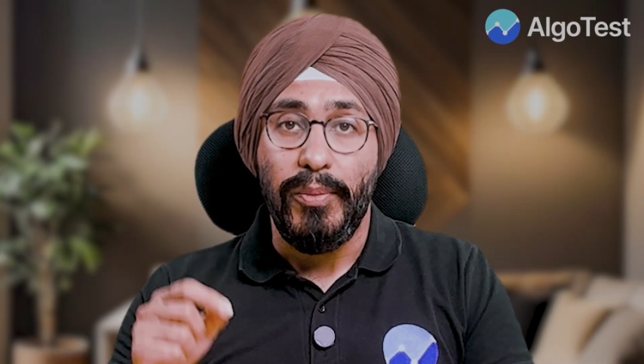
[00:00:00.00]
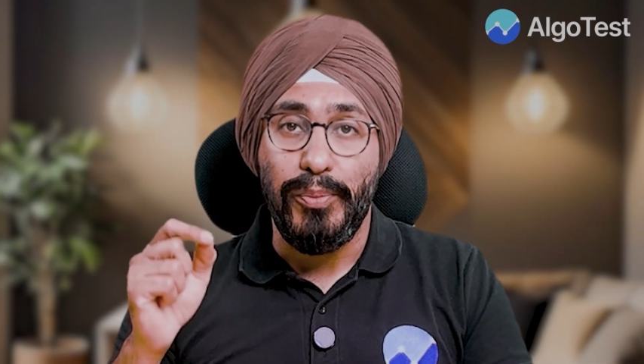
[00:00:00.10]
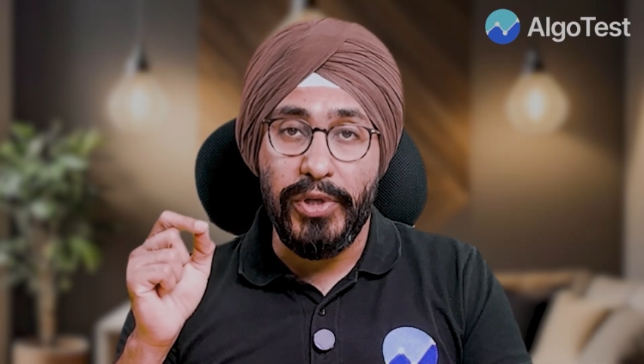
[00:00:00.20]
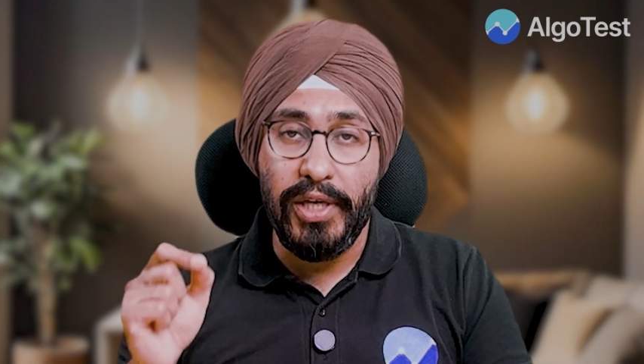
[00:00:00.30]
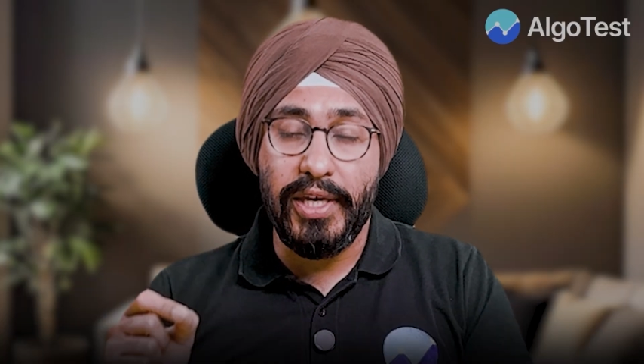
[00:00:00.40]

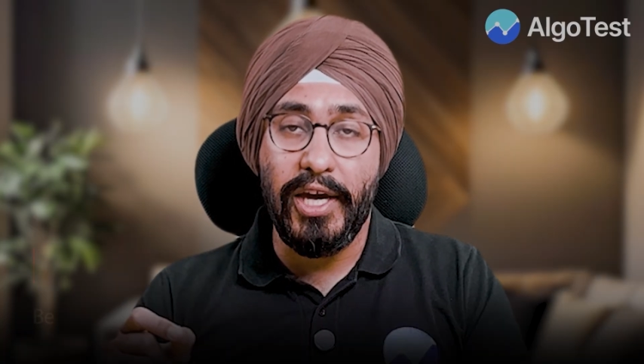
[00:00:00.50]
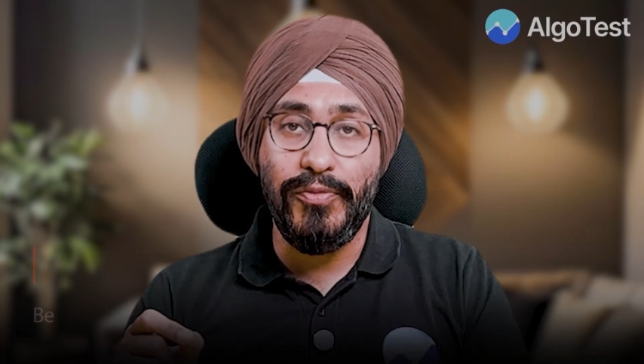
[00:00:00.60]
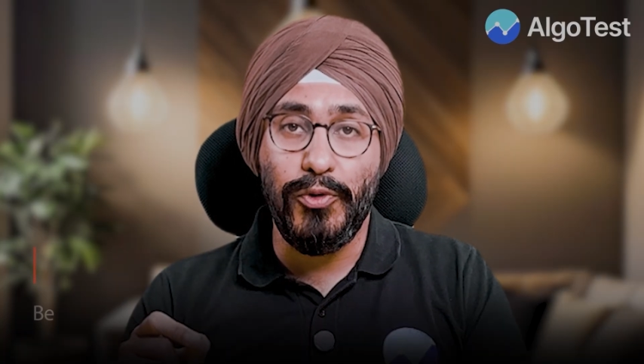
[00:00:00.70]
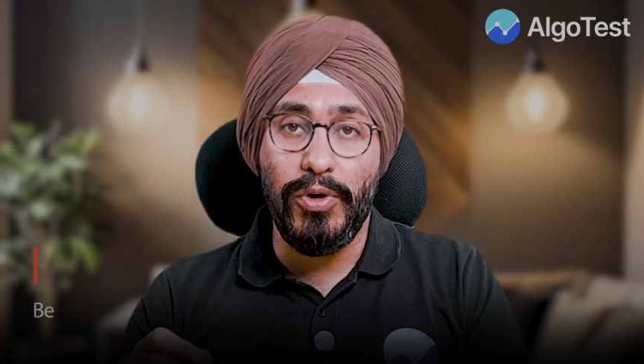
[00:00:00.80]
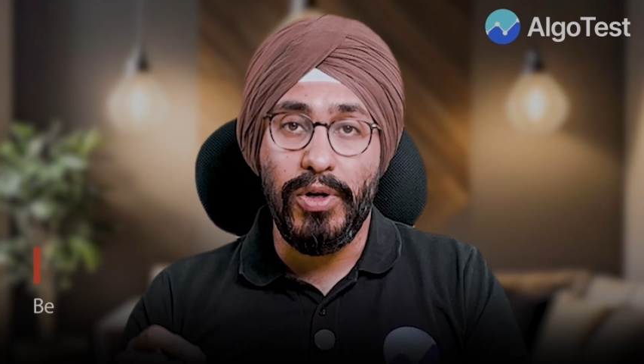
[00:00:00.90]
Be
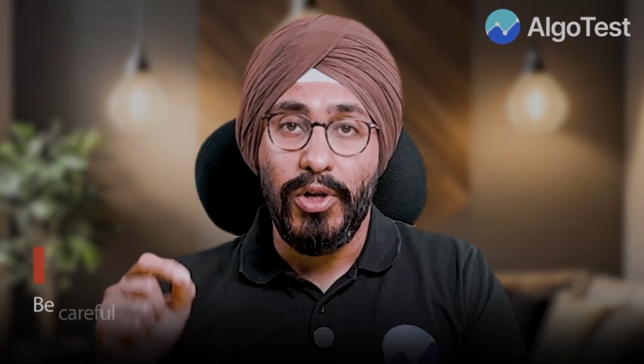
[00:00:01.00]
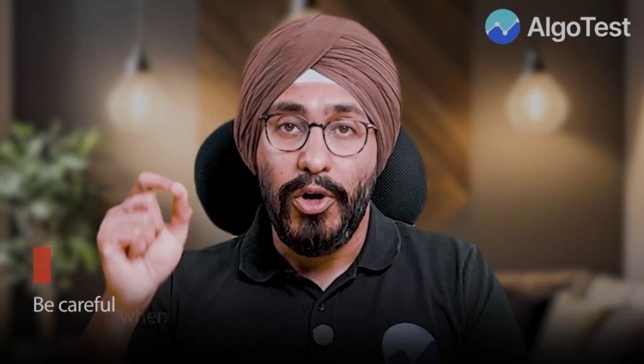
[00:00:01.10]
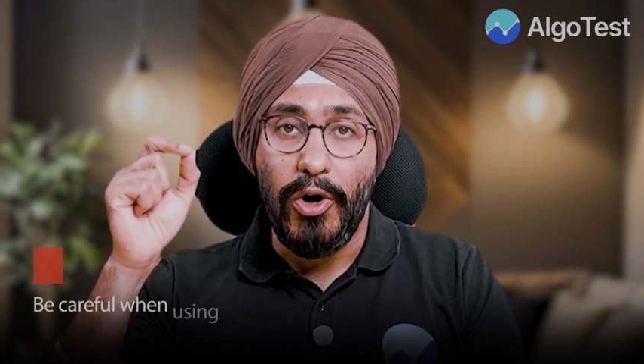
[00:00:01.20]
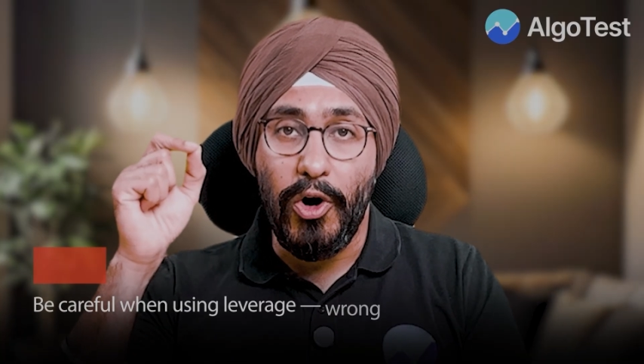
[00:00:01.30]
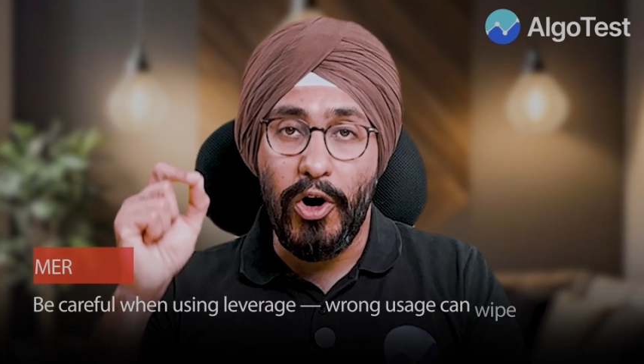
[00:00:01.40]
careful
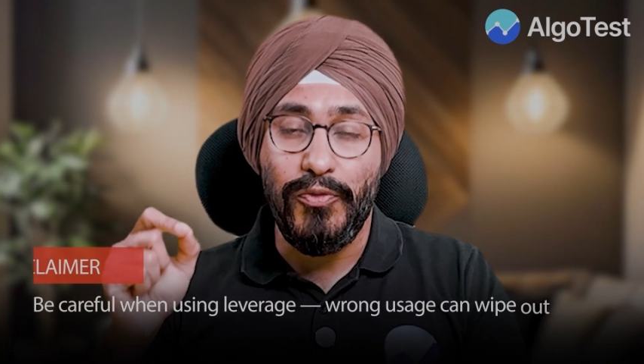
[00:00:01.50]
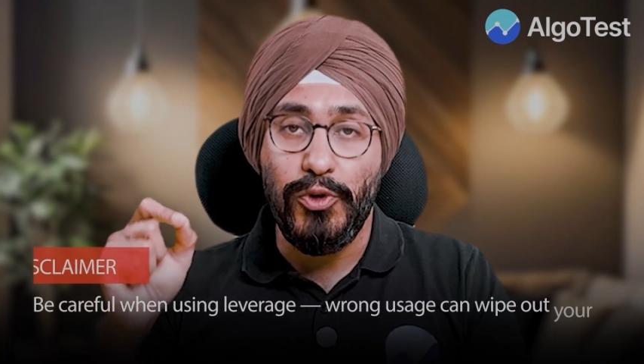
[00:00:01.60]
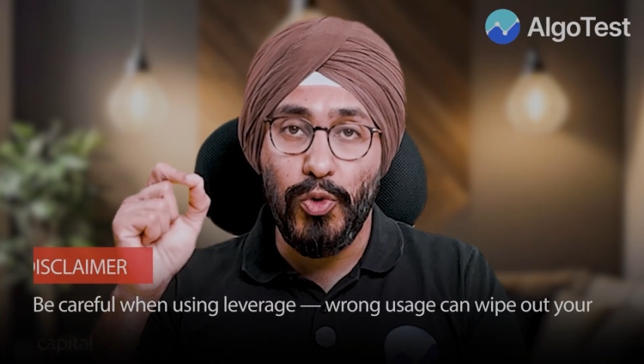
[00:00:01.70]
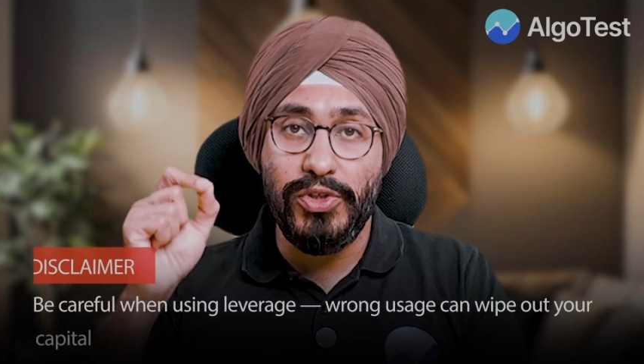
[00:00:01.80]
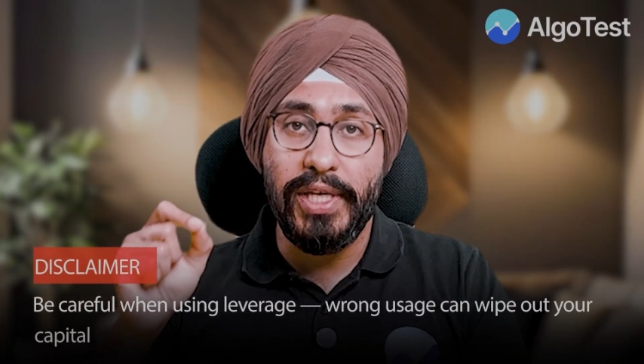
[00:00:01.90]
of
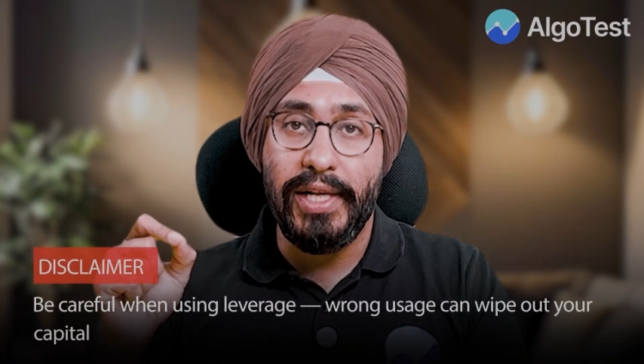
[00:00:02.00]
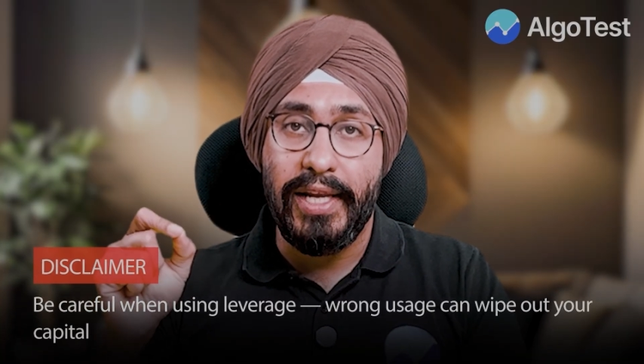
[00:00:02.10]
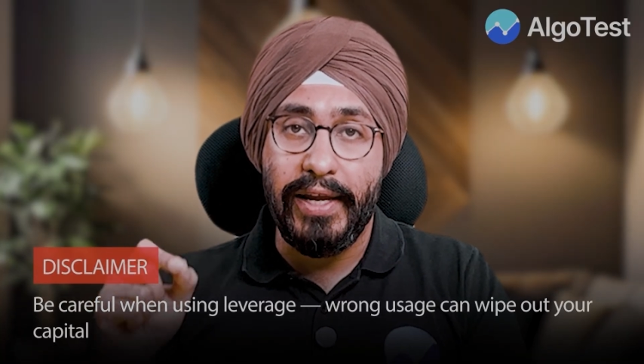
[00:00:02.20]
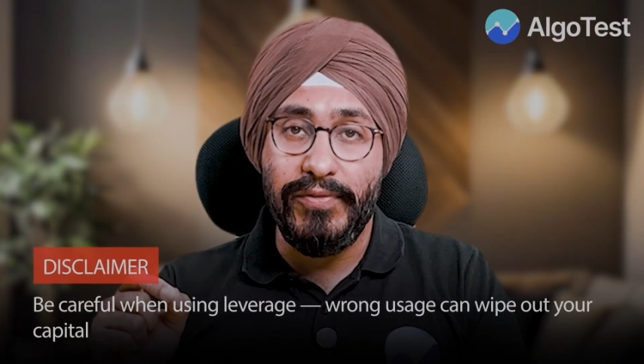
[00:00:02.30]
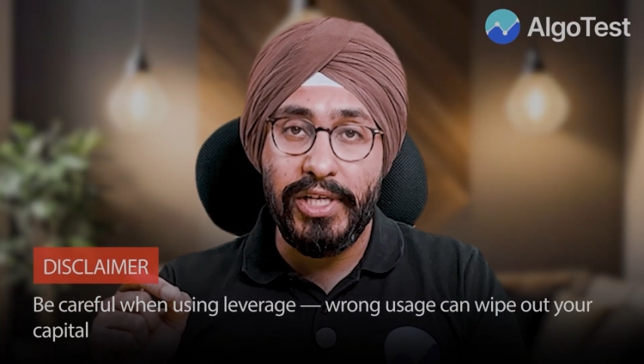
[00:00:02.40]
using
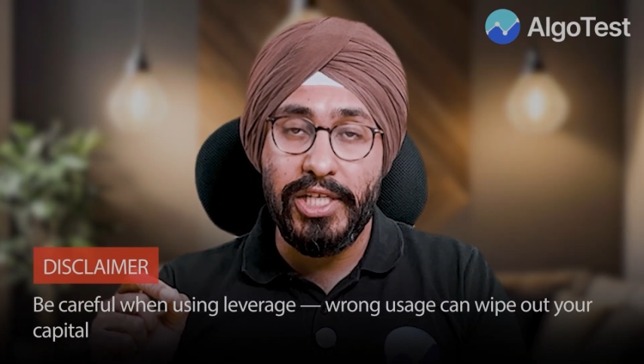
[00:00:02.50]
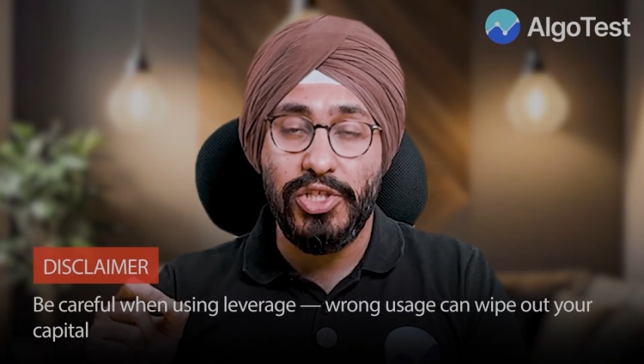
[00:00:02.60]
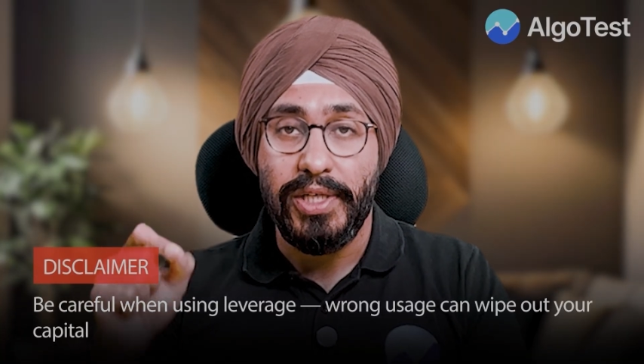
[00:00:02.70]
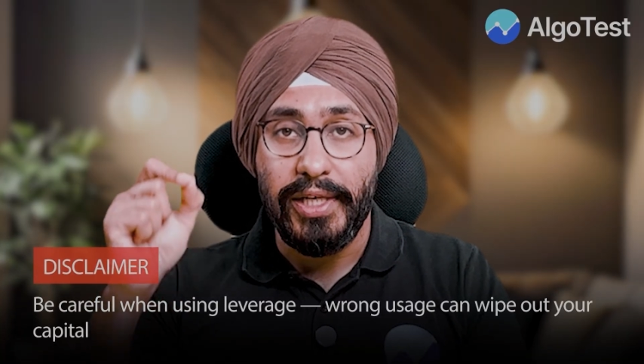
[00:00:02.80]
leverage,